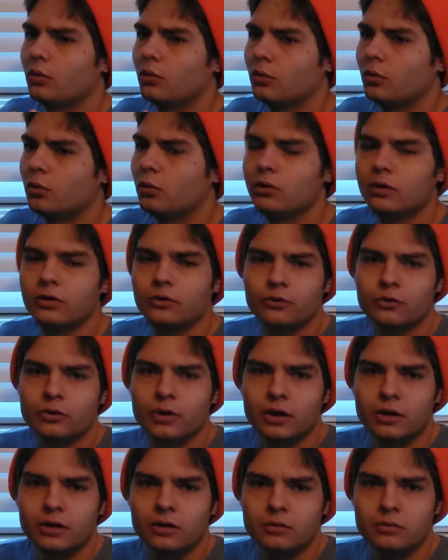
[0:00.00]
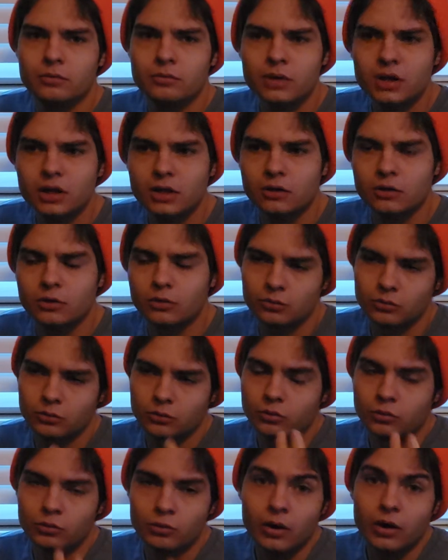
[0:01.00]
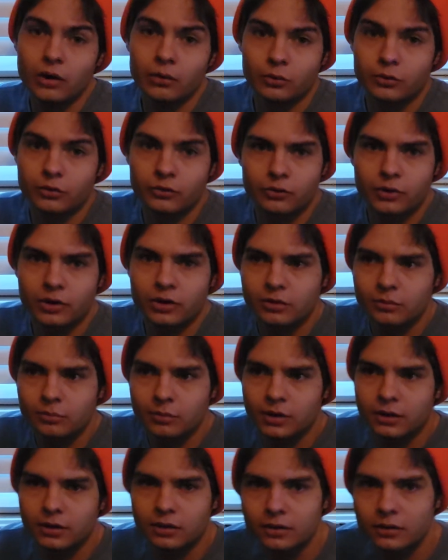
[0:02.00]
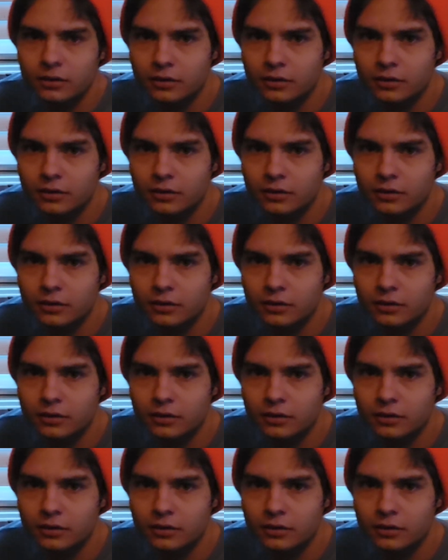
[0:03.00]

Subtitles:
who would have created me, or what would have created me?